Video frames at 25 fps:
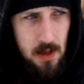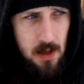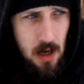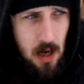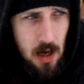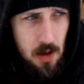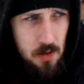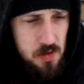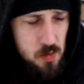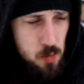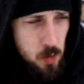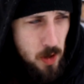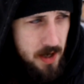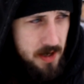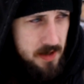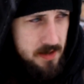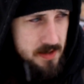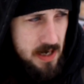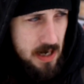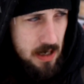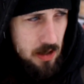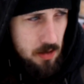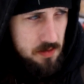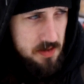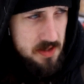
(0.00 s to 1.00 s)
I was writing
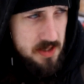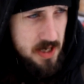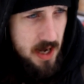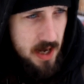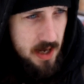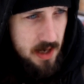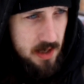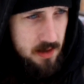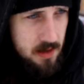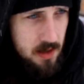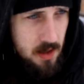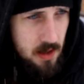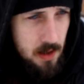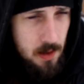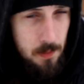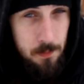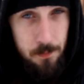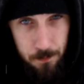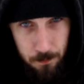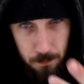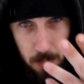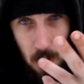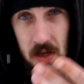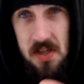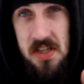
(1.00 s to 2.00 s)
down 10
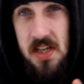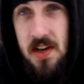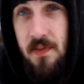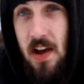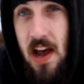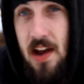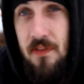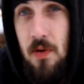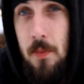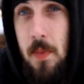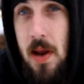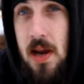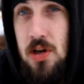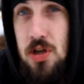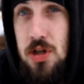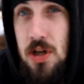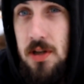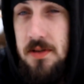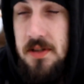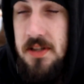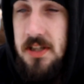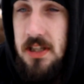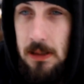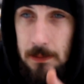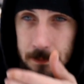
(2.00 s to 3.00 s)
positive
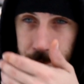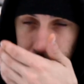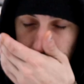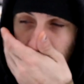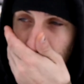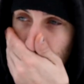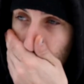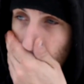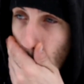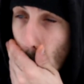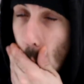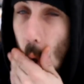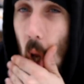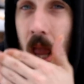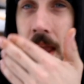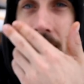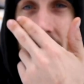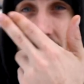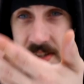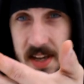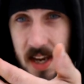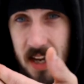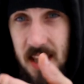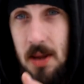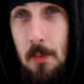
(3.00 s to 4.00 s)
affirmations,
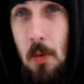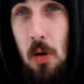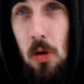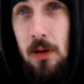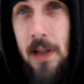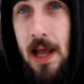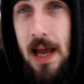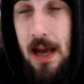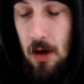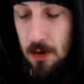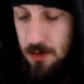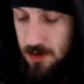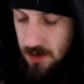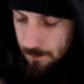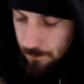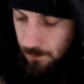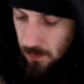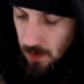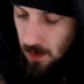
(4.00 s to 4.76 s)
saying them out loud,